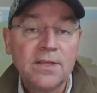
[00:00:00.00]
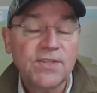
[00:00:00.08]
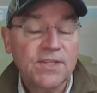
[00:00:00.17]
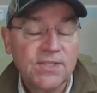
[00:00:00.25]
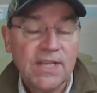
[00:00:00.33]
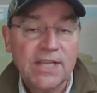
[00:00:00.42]

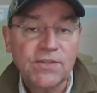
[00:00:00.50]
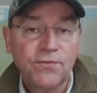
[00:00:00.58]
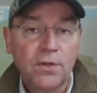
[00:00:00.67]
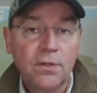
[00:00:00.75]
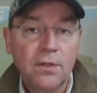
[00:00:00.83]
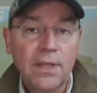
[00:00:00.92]

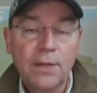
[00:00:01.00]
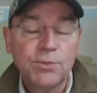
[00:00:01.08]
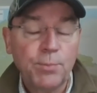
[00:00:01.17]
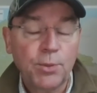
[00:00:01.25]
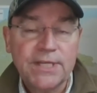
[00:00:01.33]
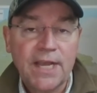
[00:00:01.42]
successful. It
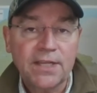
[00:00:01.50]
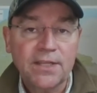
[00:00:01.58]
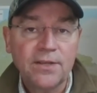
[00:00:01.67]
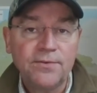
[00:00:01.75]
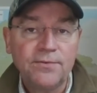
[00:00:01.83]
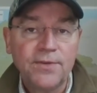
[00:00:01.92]
was
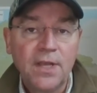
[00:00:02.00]
protective